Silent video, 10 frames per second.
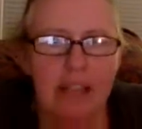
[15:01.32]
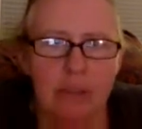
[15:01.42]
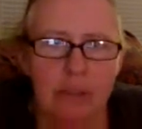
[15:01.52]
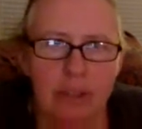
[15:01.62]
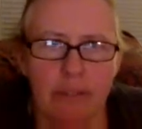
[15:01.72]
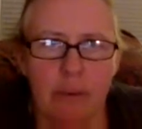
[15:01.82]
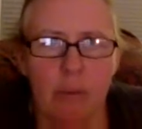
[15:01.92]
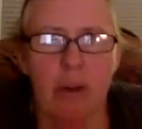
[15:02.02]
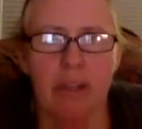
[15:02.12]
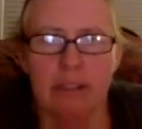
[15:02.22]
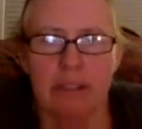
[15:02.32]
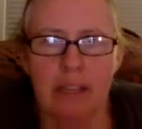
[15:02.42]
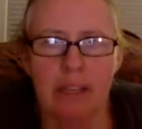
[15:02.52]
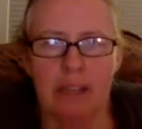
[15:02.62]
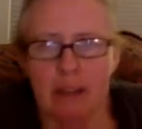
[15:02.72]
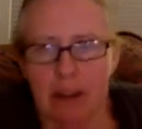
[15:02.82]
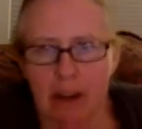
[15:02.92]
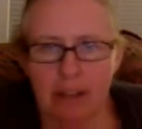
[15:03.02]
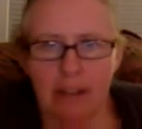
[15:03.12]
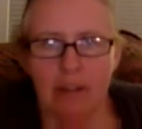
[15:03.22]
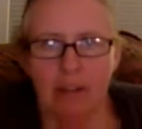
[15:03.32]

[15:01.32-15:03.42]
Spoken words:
you look for one article